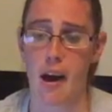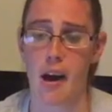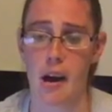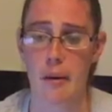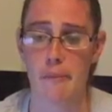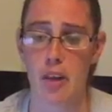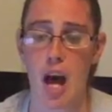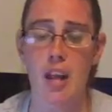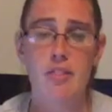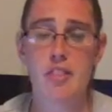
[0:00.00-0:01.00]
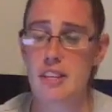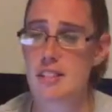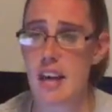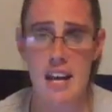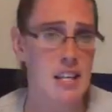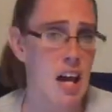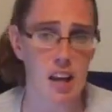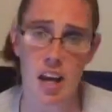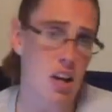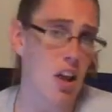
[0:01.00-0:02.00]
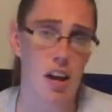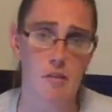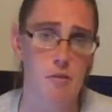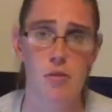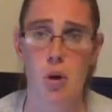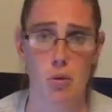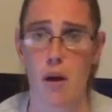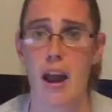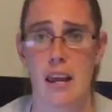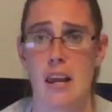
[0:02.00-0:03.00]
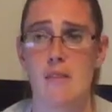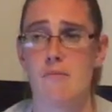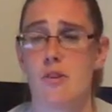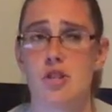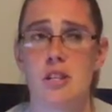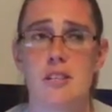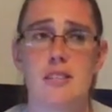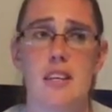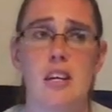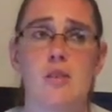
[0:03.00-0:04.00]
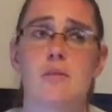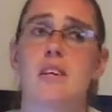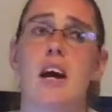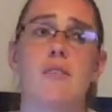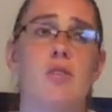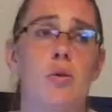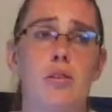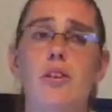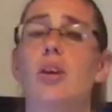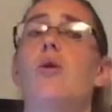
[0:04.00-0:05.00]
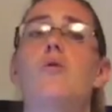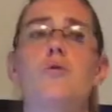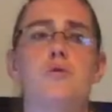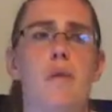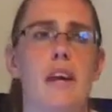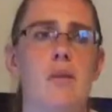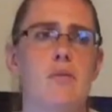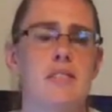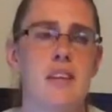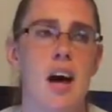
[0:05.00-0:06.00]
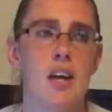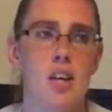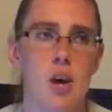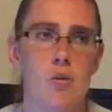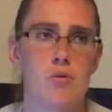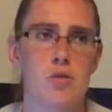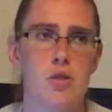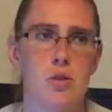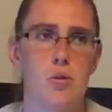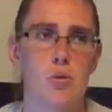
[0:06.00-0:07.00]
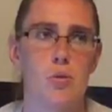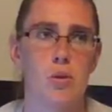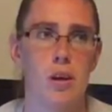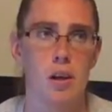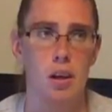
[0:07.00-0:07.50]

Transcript: um, uh, this had not gotten a lot of notoriety. Virginia City, it was kind of known to the locals, but it was not known to